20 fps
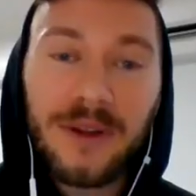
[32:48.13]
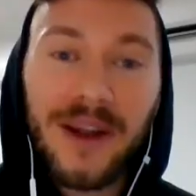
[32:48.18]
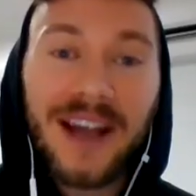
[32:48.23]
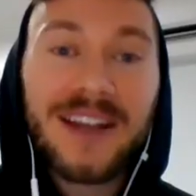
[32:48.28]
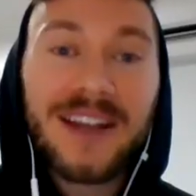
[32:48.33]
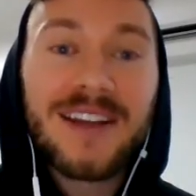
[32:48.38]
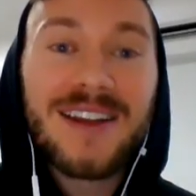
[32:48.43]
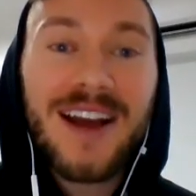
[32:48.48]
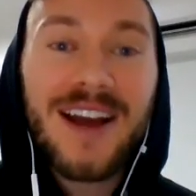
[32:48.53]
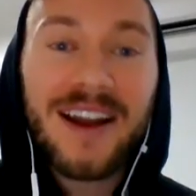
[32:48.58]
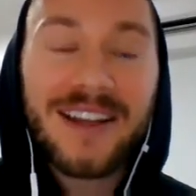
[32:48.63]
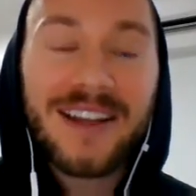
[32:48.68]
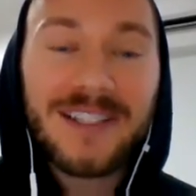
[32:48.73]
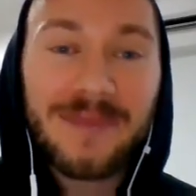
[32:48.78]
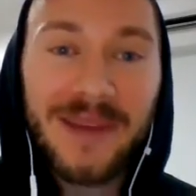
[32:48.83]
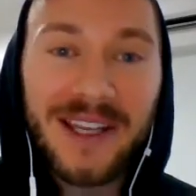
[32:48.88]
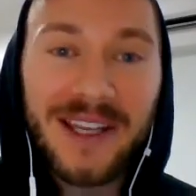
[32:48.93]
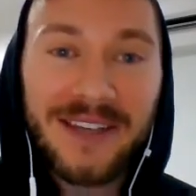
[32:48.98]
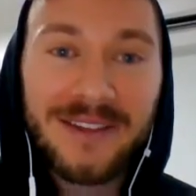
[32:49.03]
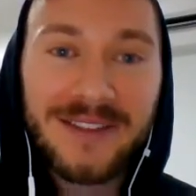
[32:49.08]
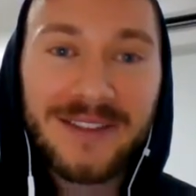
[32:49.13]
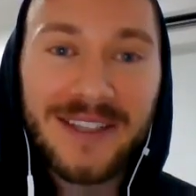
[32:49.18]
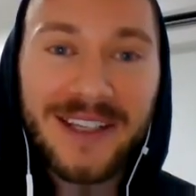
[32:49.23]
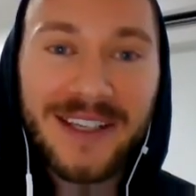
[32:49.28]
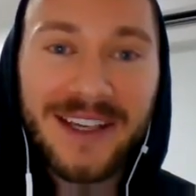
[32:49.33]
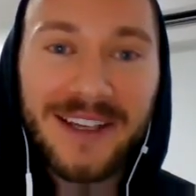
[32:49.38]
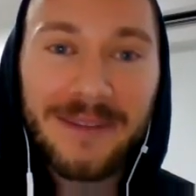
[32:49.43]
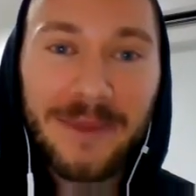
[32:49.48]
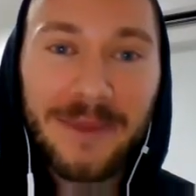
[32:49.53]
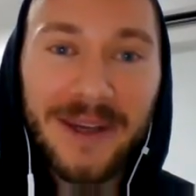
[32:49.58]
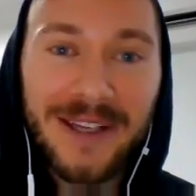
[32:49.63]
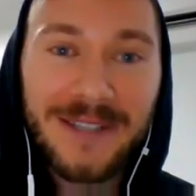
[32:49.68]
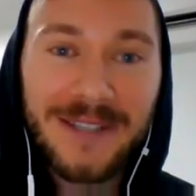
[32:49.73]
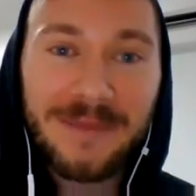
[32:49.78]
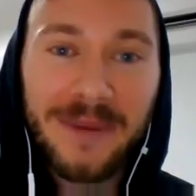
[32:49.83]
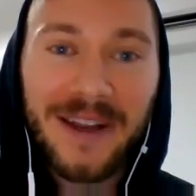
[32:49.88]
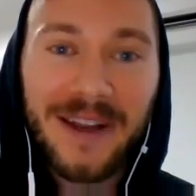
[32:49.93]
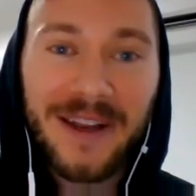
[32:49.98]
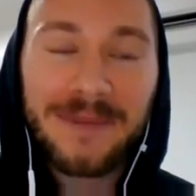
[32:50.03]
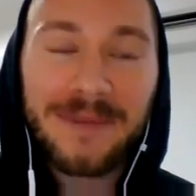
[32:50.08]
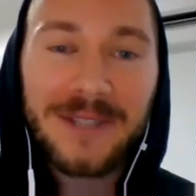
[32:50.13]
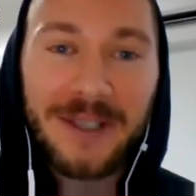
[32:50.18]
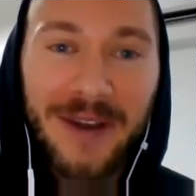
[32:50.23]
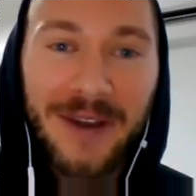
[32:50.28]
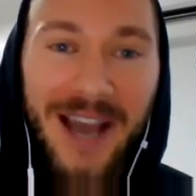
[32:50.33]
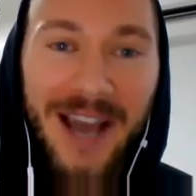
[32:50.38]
I did not expect you to say guinea pigs, but I'm so happy.